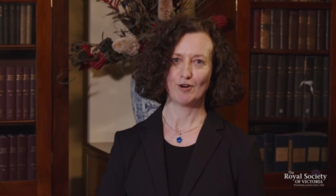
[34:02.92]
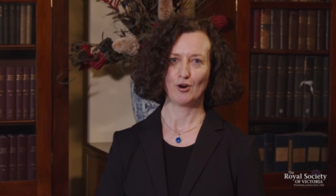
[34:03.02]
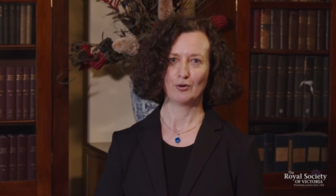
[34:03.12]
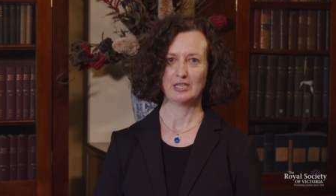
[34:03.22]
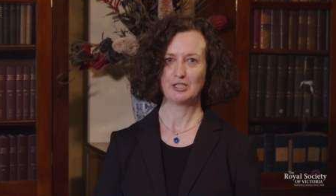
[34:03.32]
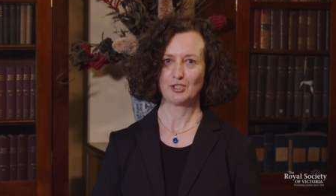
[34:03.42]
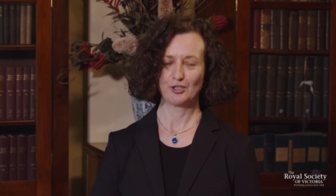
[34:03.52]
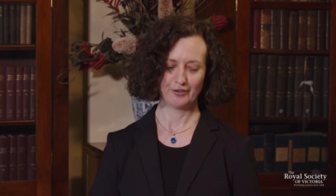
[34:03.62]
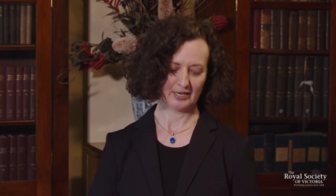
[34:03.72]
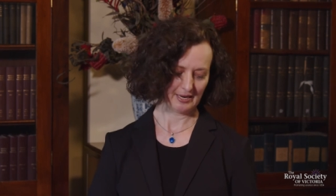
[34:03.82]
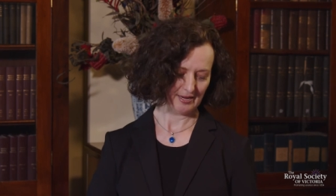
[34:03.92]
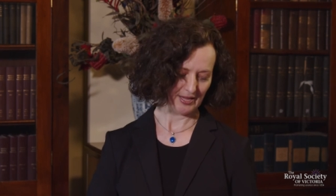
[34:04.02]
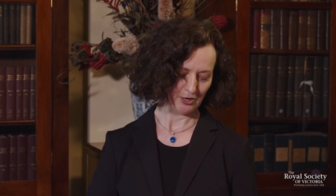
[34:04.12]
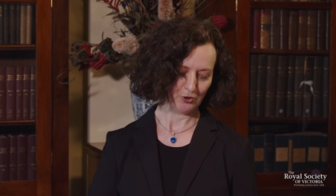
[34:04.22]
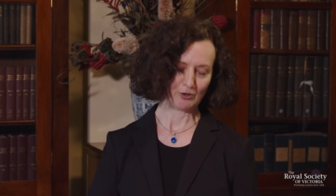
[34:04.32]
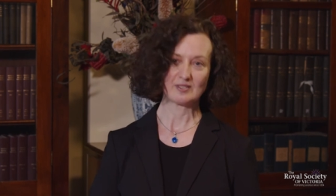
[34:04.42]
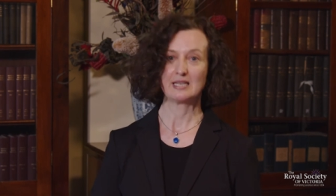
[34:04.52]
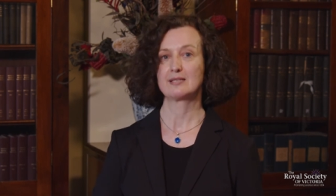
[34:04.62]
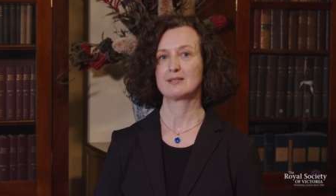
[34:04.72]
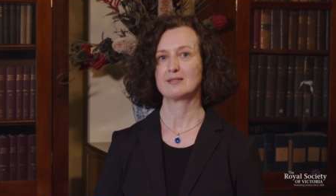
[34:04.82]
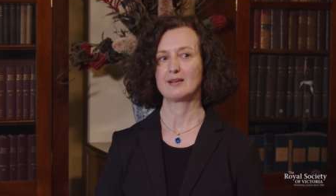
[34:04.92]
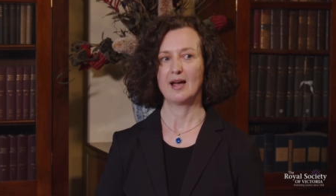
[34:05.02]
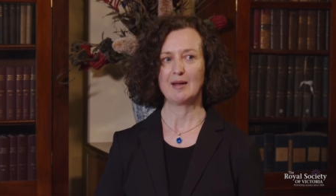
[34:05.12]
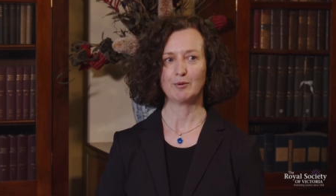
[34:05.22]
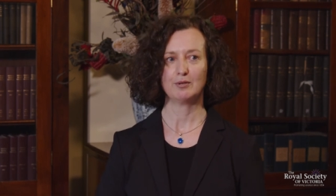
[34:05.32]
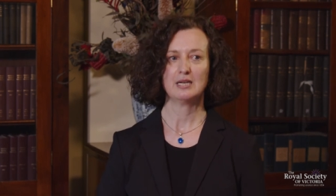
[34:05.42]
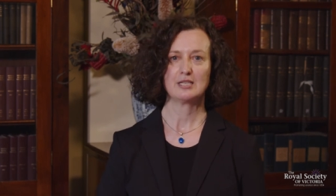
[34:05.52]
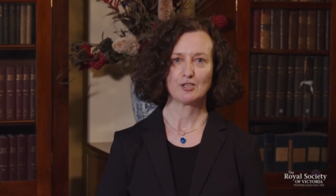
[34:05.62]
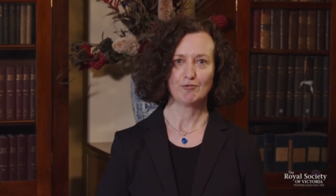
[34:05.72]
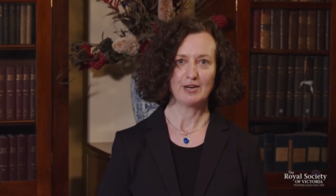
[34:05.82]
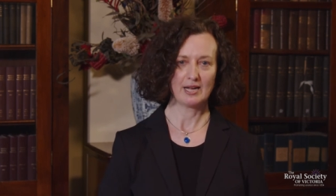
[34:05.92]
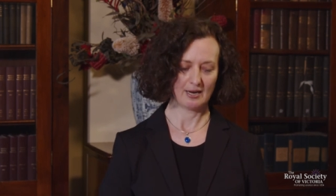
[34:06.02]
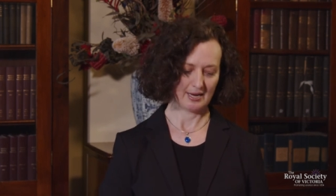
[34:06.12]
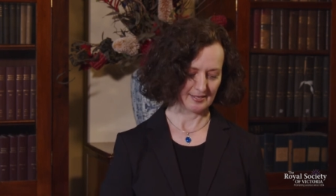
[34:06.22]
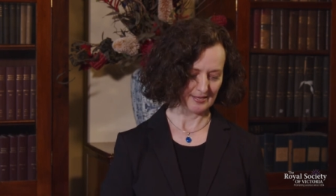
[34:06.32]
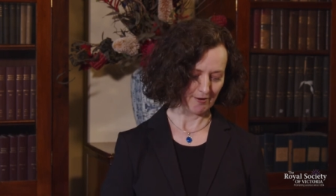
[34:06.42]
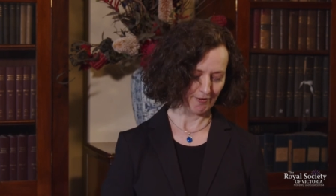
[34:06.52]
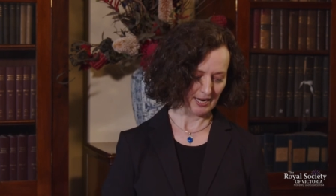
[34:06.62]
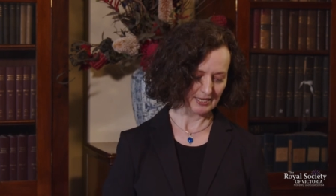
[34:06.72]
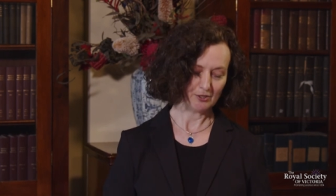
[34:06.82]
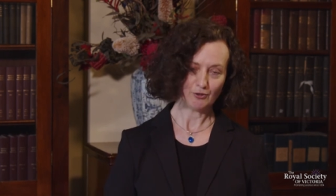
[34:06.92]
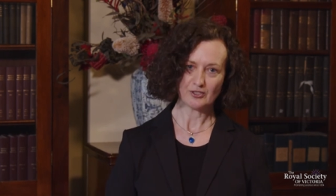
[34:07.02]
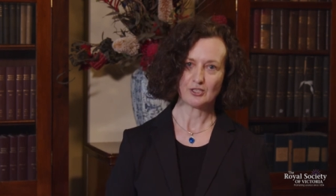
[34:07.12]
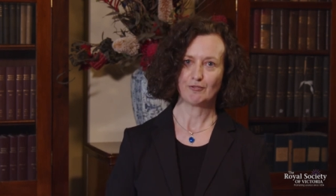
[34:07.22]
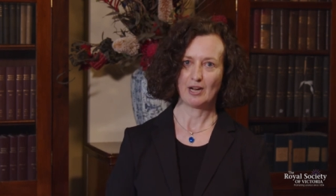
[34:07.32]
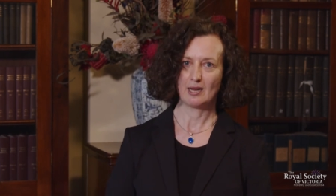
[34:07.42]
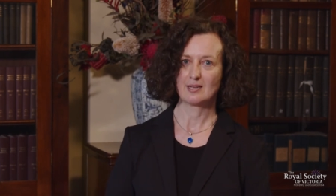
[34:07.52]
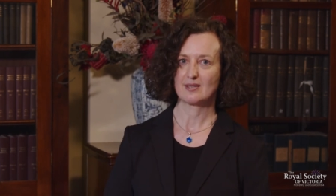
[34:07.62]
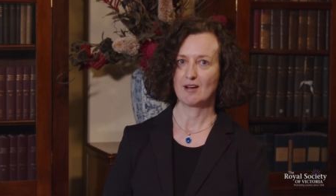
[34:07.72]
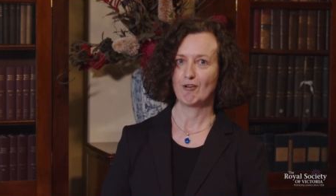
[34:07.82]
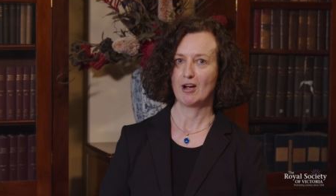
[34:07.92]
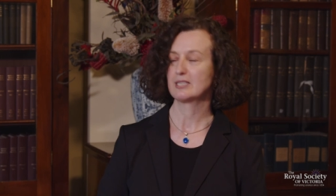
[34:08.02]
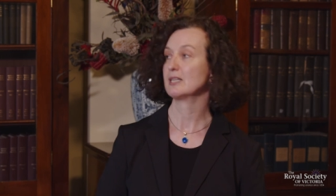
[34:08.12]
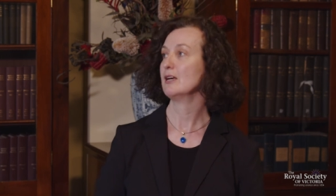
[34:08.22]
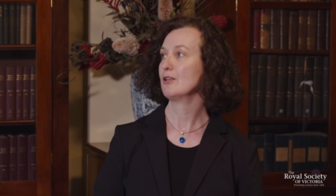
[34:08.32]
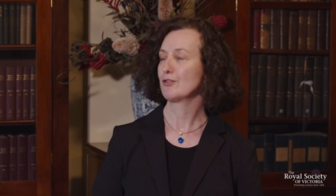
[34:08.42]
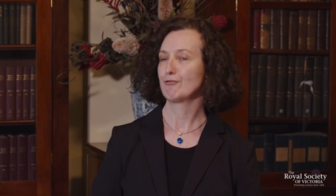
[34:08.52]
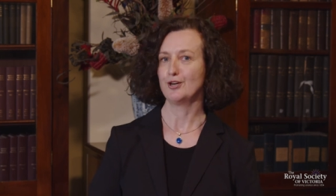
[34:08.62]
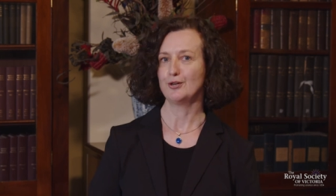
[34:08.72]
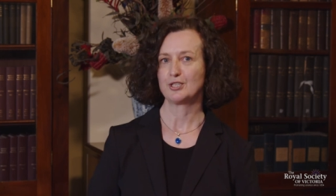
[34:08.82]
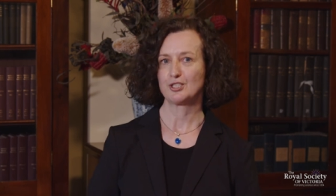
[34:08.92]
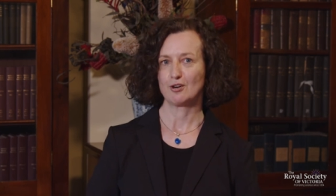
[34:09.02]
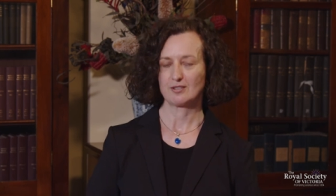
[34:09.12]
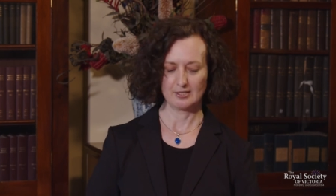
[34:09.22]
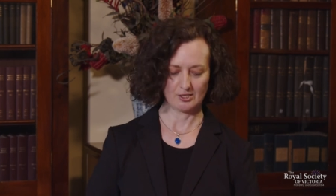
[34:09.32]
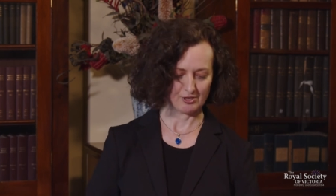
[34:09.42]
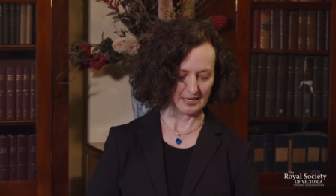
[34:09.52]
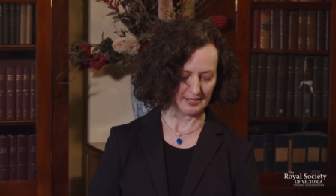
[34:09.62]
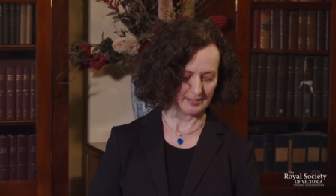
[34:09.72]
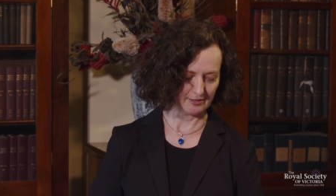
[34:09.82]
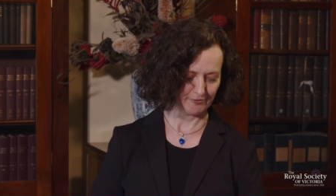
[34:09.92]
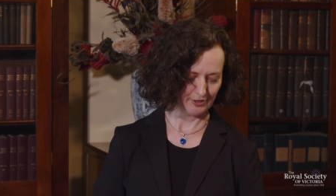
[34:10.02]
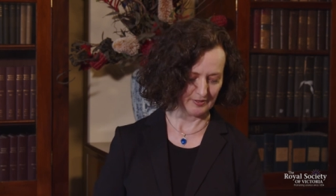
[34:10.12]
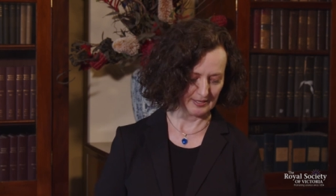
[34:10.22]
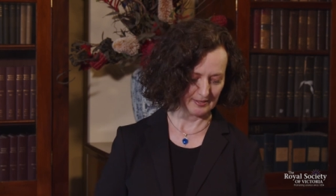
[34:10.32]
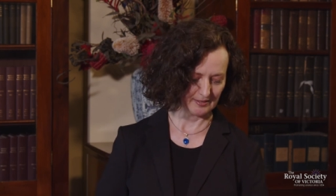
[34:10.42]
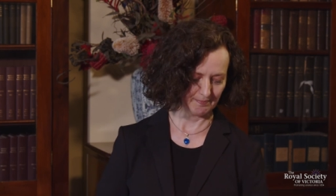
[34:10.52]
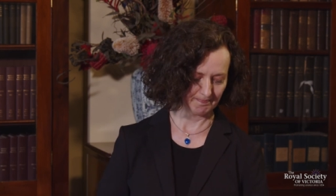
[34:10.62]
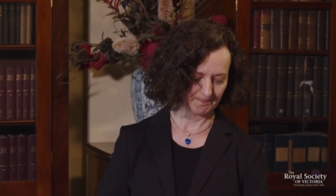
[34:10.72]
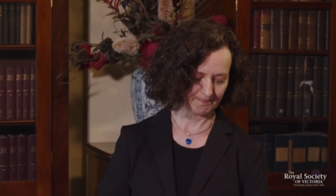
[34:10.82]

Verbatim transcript: role in ensuring that all citizens are able to realise that right, and also to realise that right through shocks and stresses to the food system.